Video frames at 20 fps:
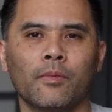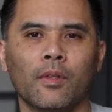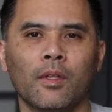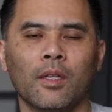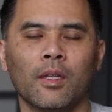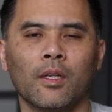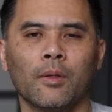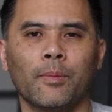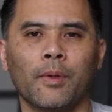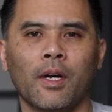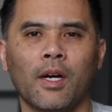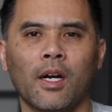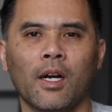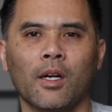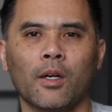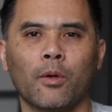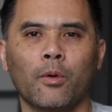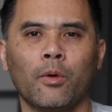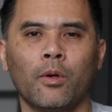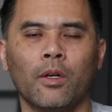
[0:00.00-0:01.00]
a little bit
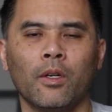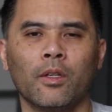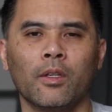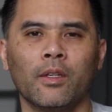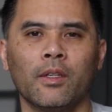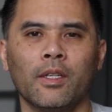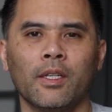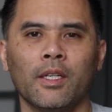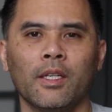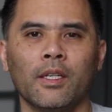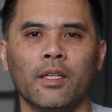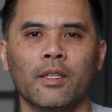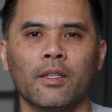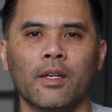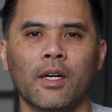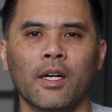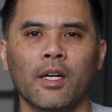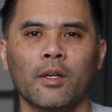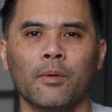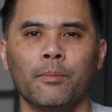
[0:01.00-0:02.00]
higher quality and
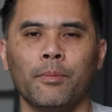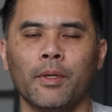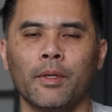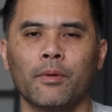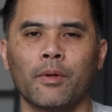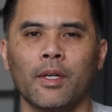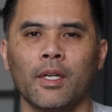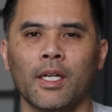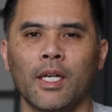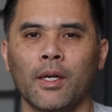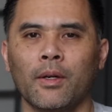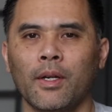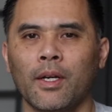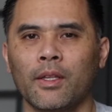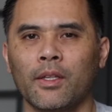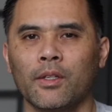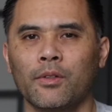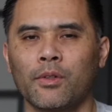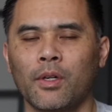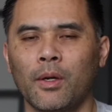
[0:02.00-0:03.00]
higher bit rate, I would
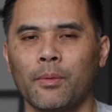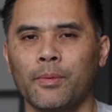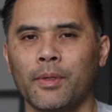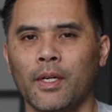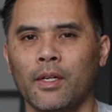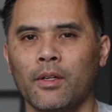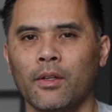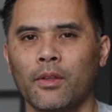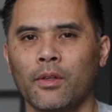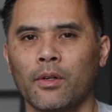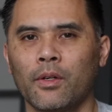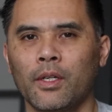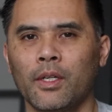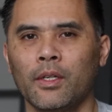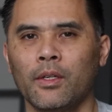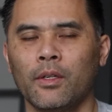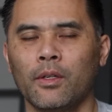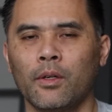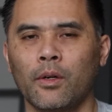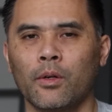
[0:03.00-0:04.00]
have to drop down to
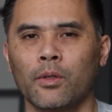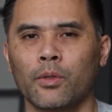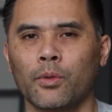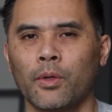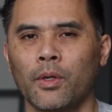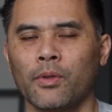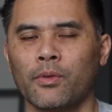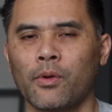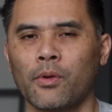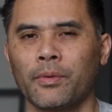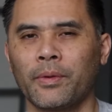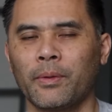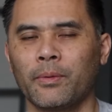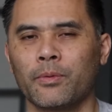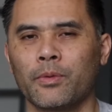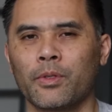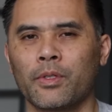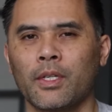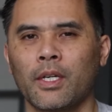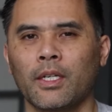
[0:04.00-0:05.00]
30 or 24 frames
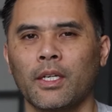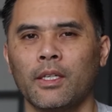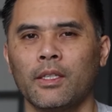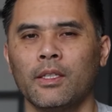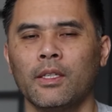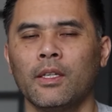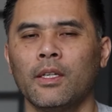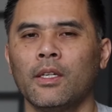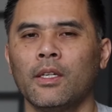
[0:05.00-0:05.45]
per second.